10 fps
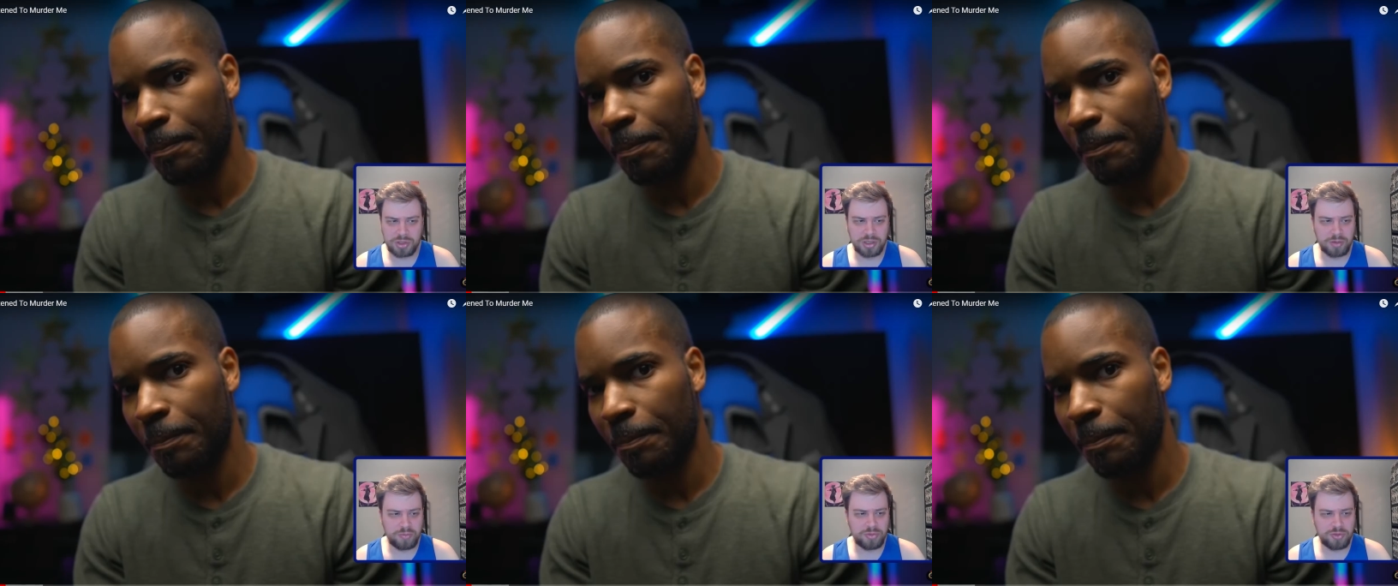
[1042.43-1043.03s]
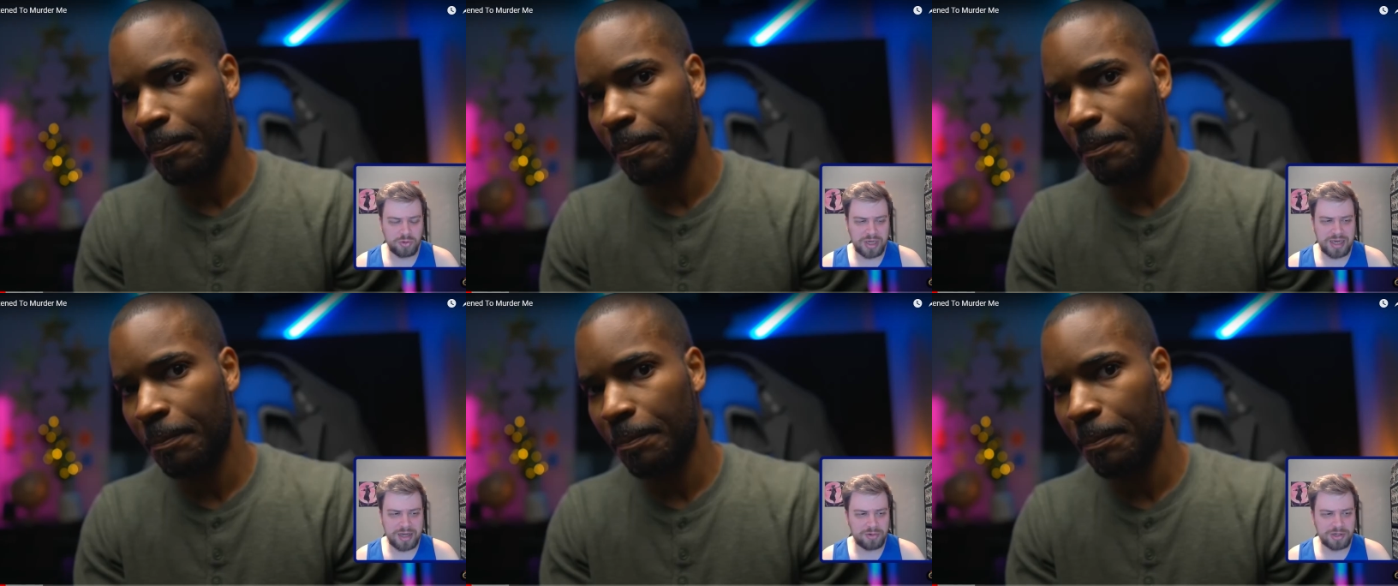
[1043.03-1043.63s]
Speaker 1: You know,
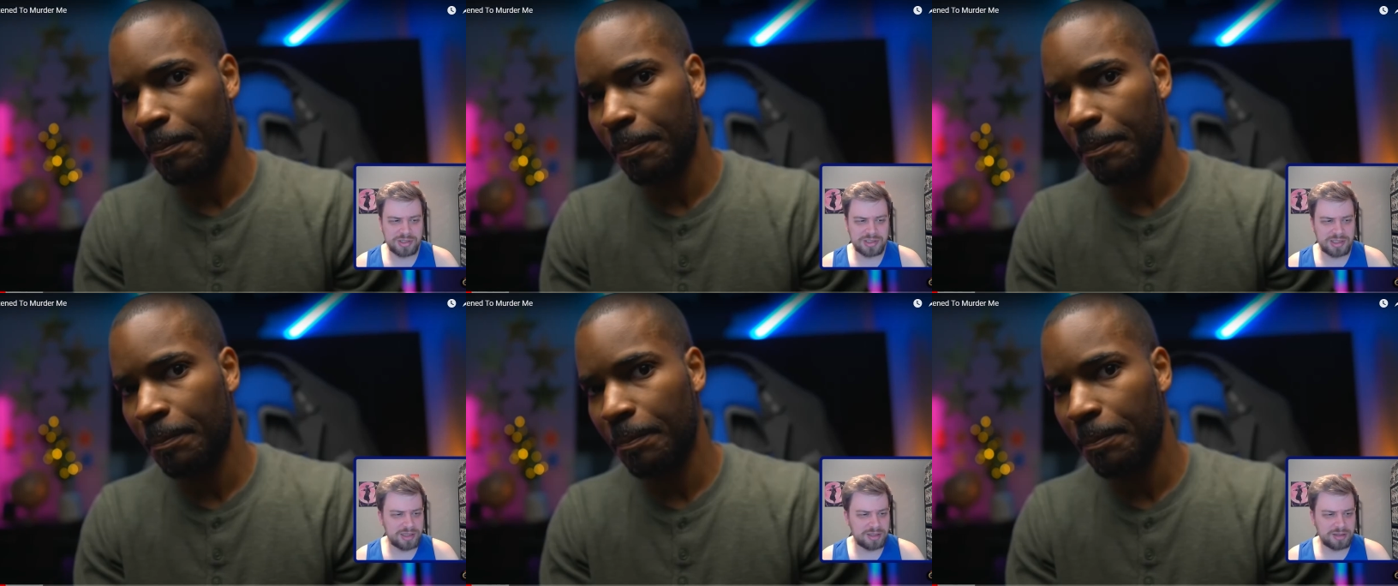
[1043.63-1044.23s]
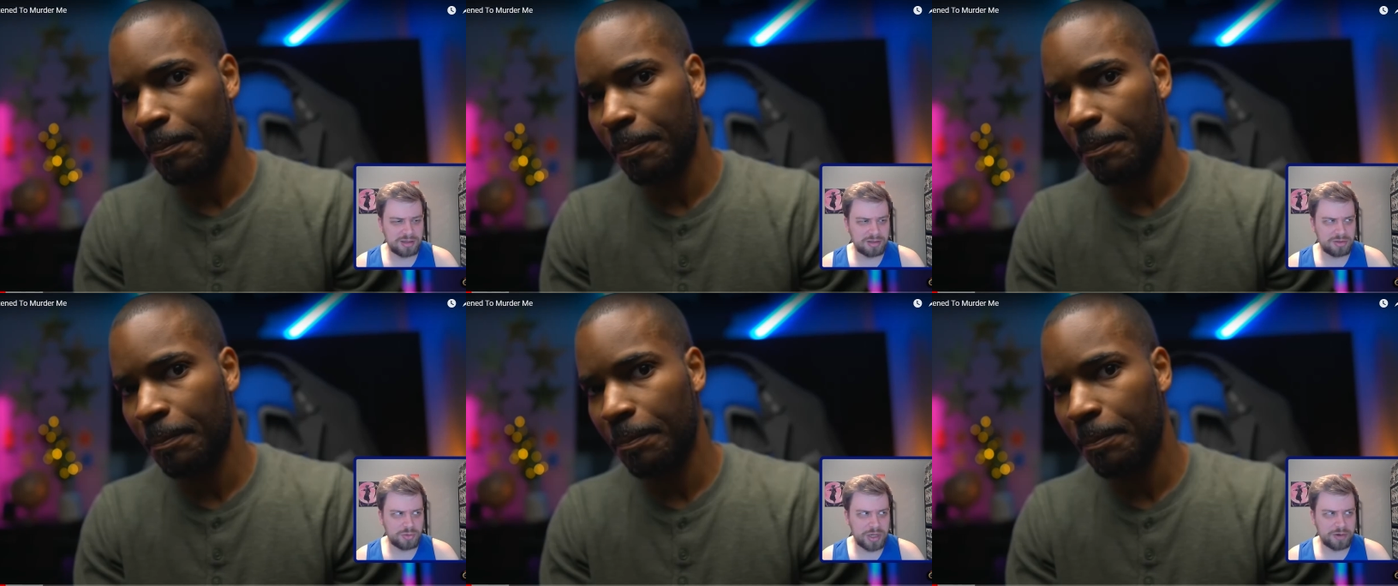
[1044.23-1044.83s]
three hours,
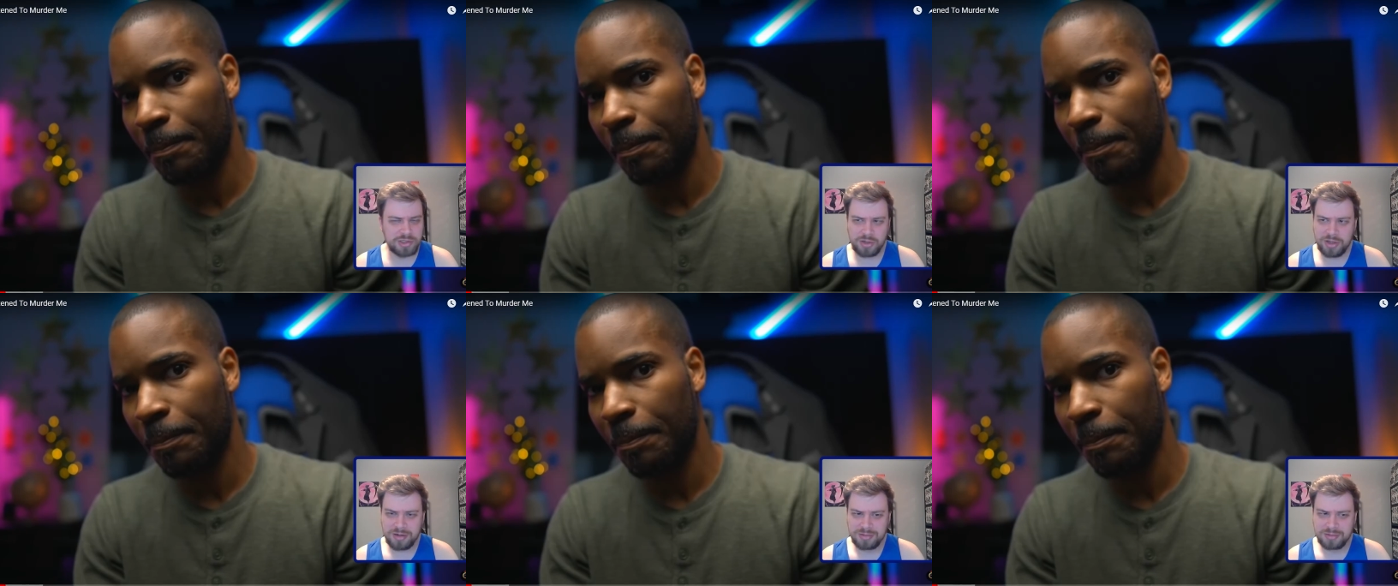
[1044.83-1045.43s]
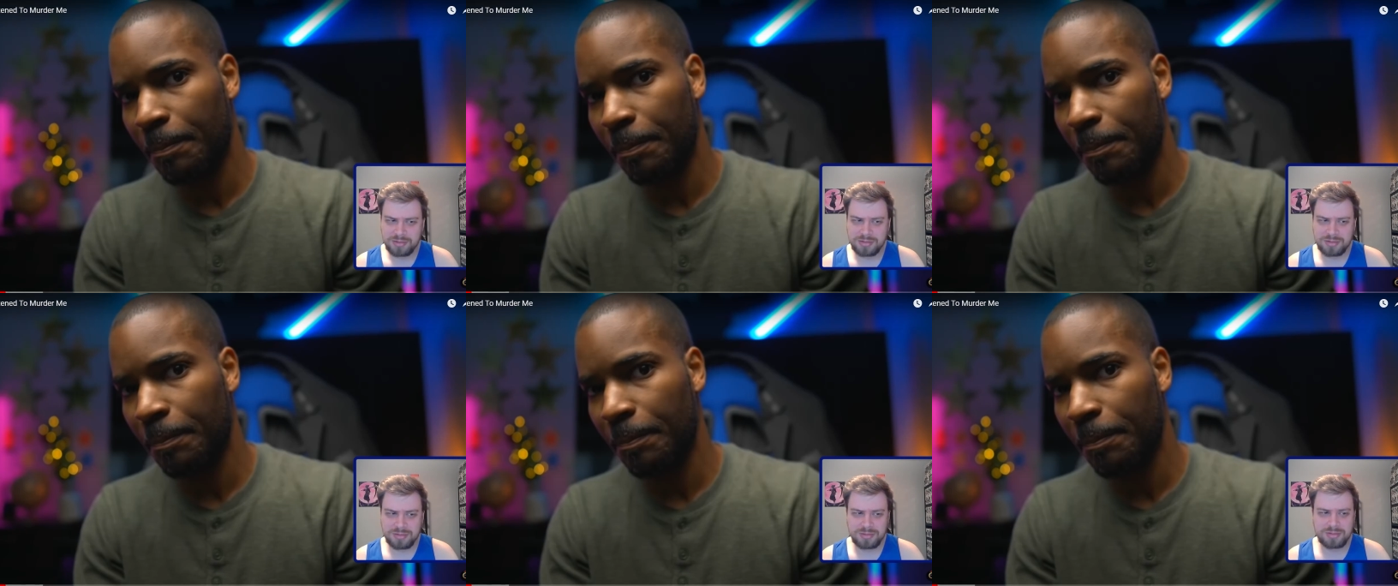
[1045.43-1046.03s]
three hours earlier,
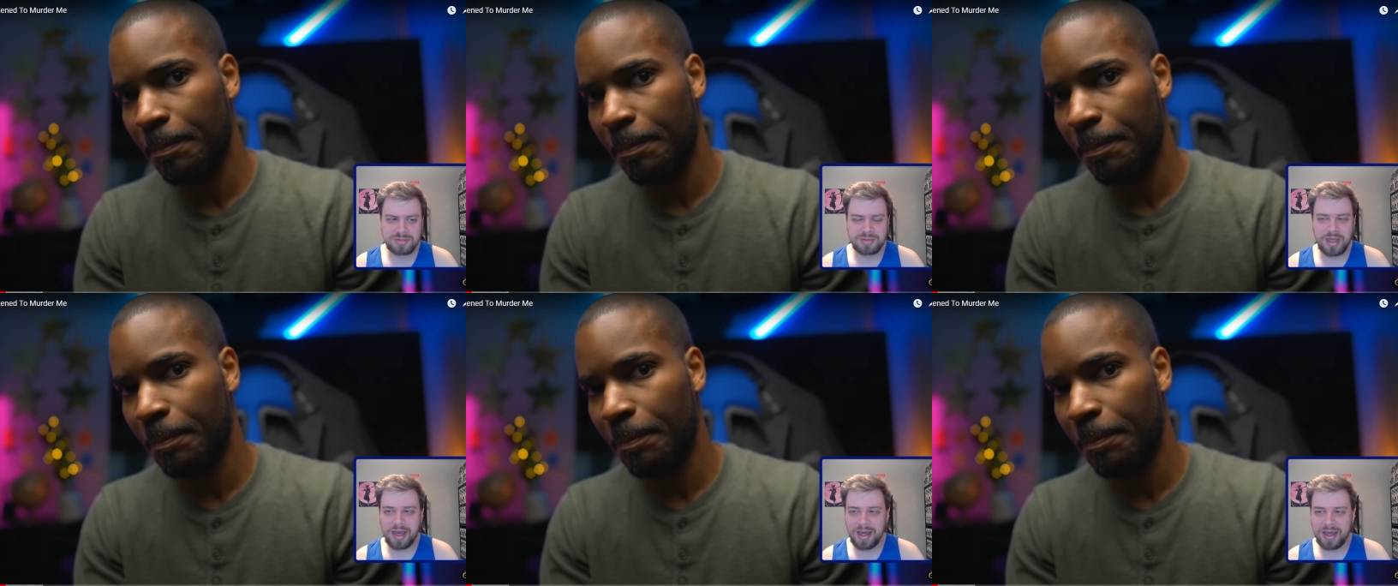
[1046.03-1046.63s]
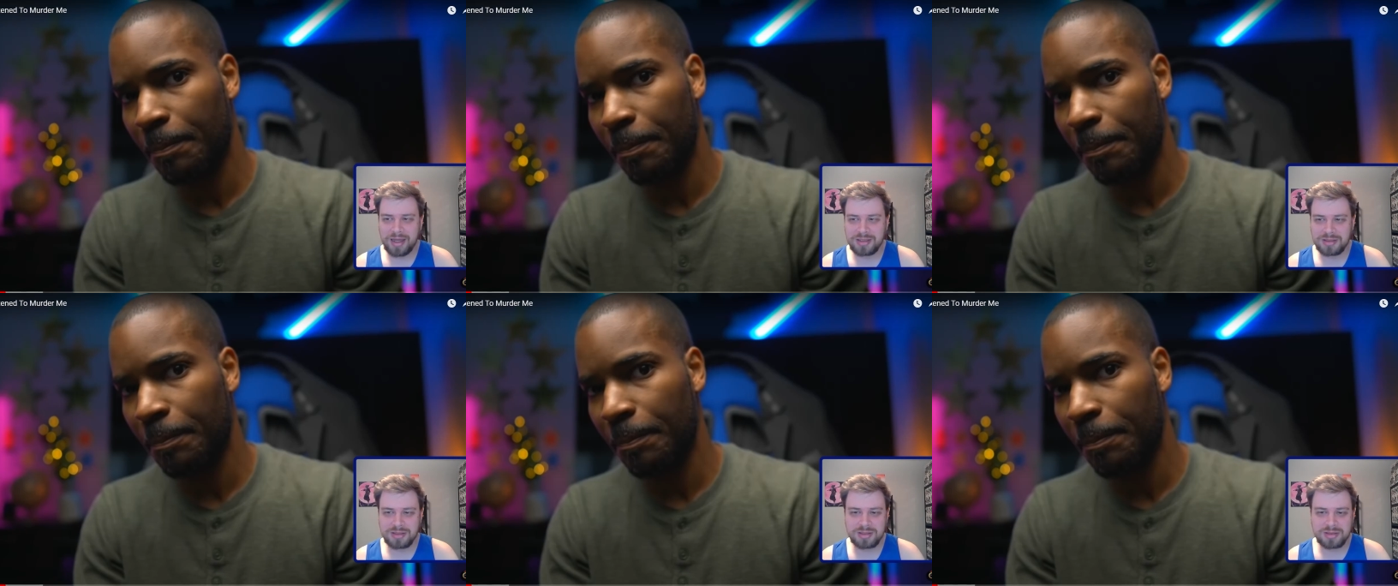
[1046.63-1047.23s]

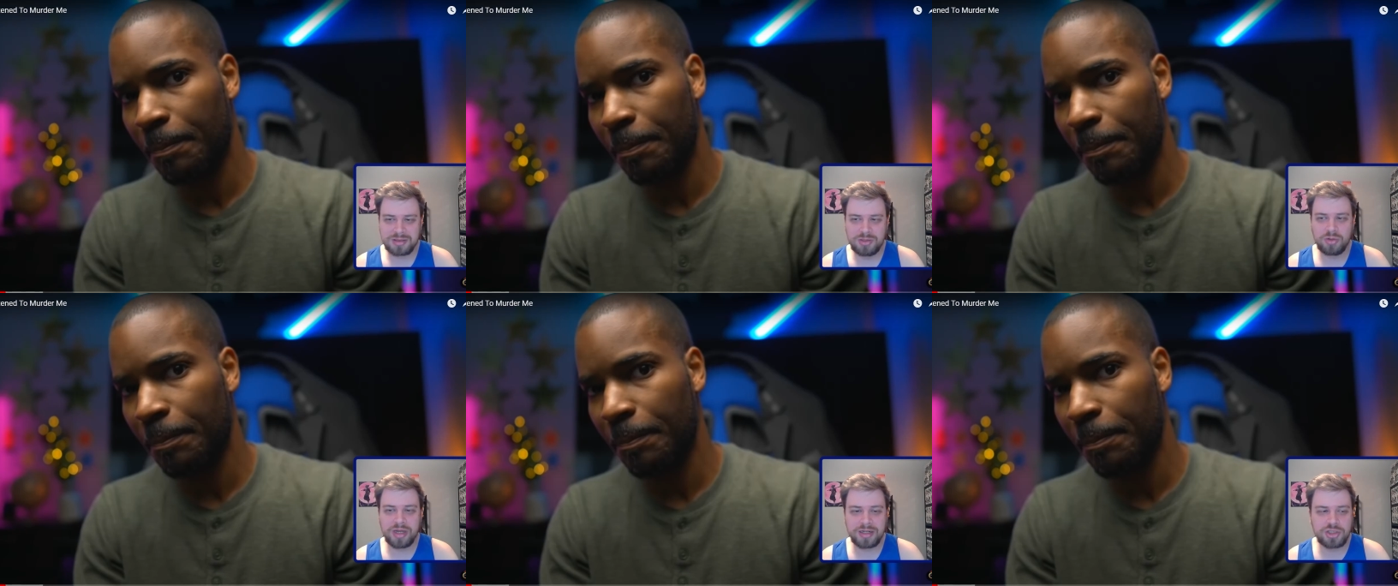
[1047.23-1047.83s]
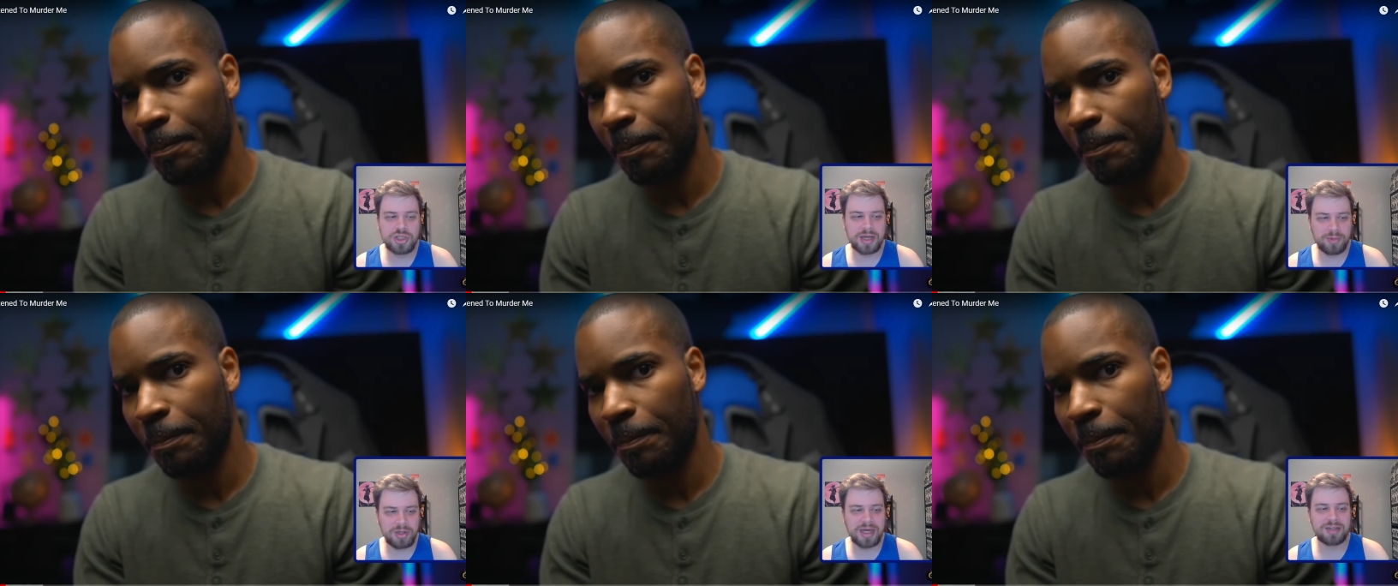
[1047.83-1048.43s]
and you'll get a
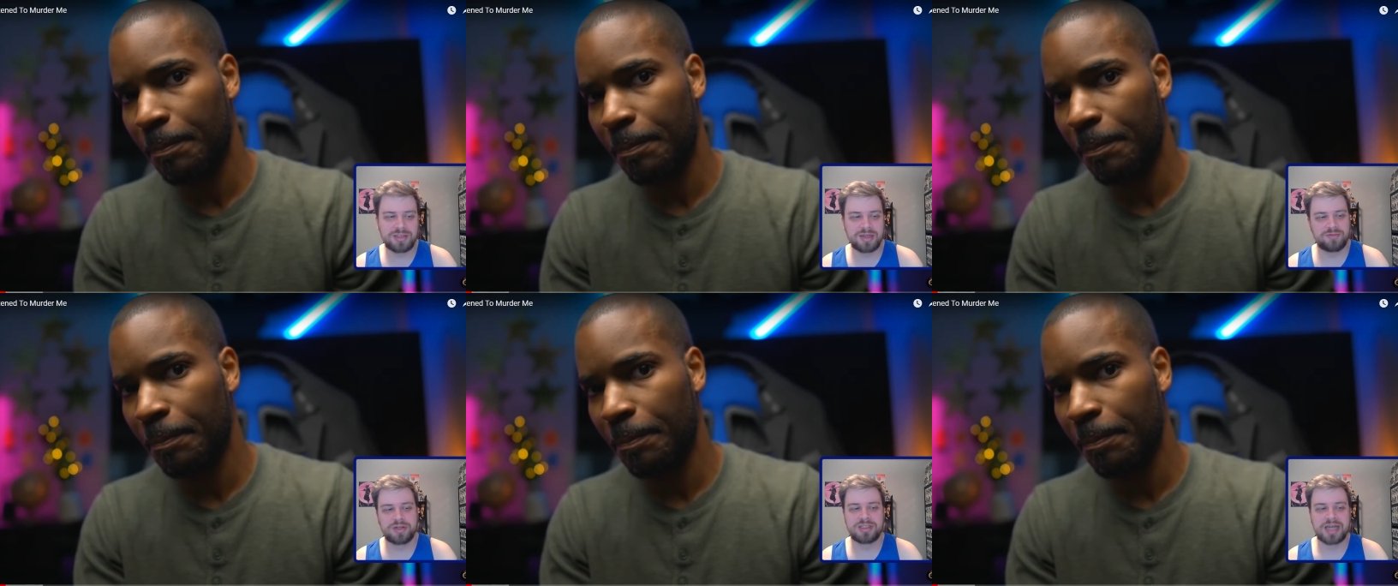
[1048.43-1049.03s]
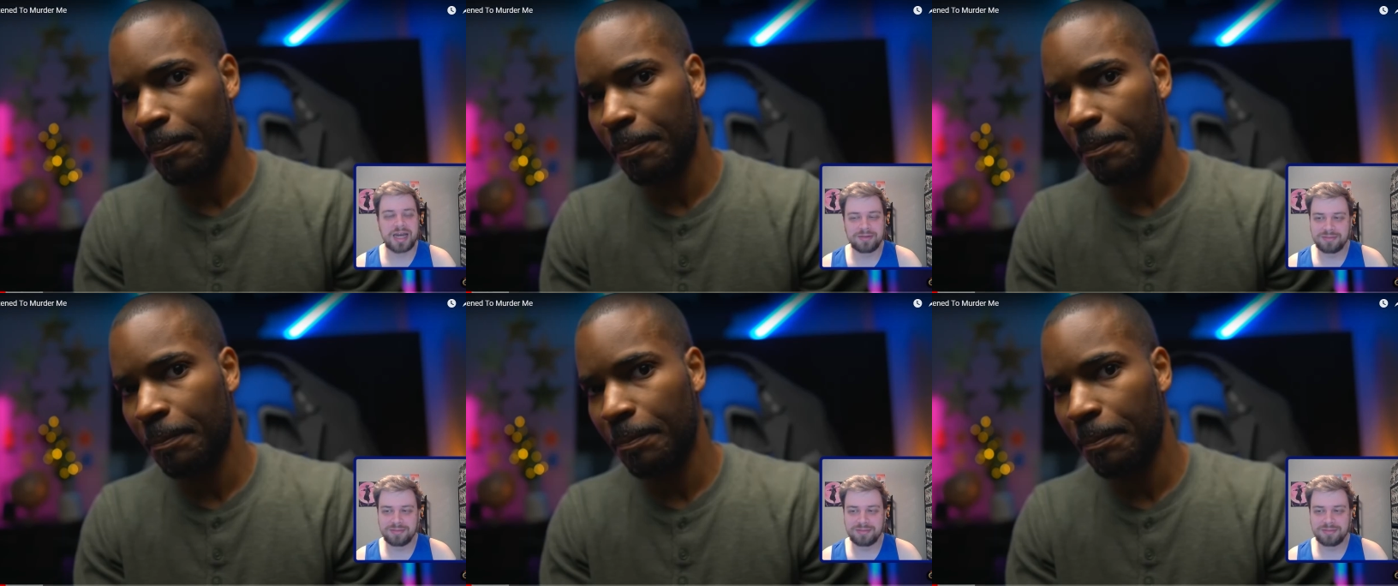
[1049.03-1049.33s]
general idea of where he's at.